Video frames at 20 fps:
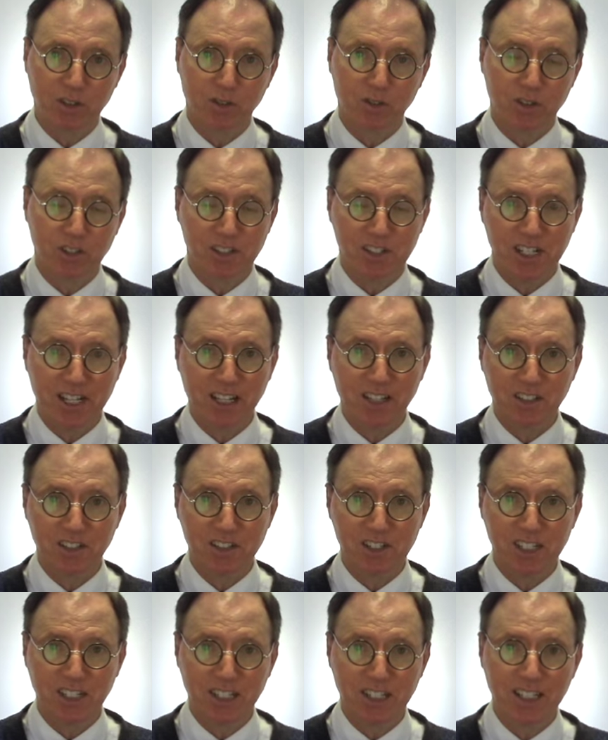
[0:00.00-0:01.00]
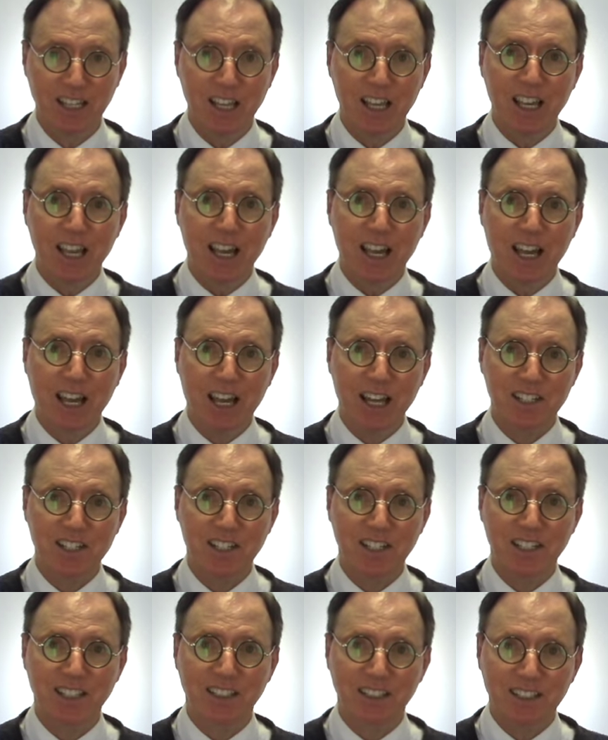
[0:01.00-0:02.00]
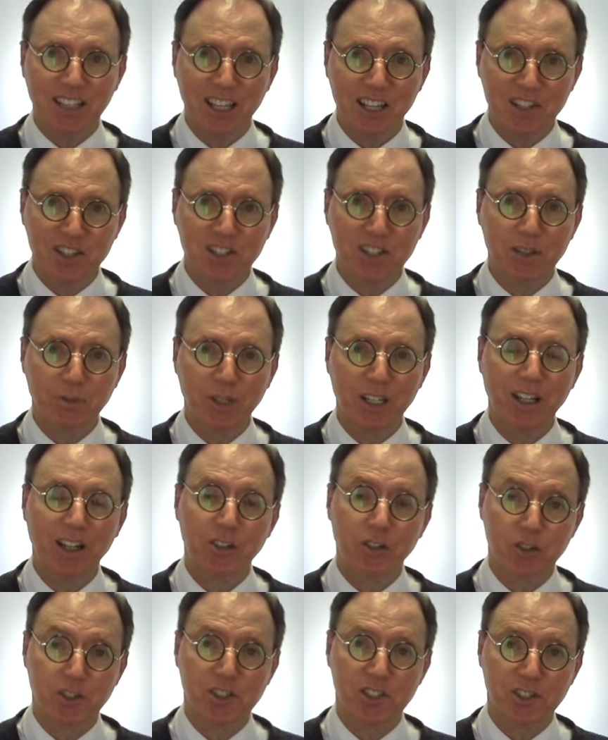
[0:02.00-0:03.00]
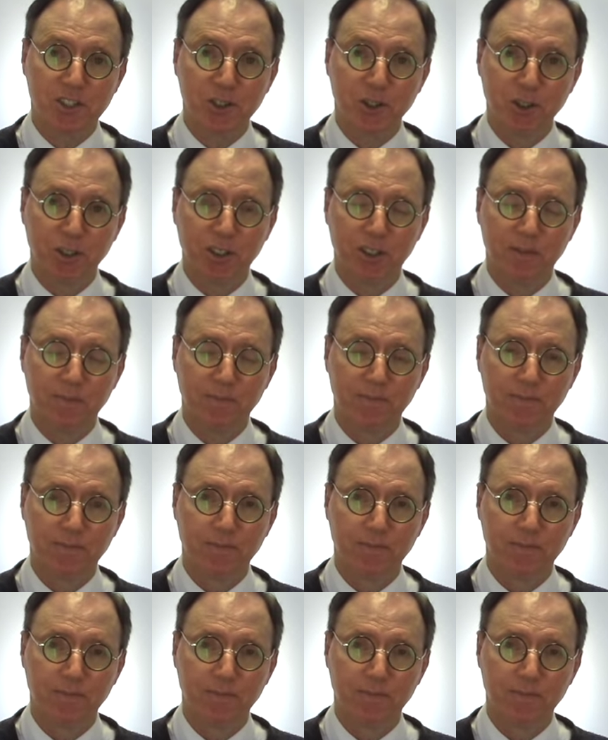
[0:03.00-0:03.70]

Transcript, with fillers: or as I understand it, as it intends to be understood.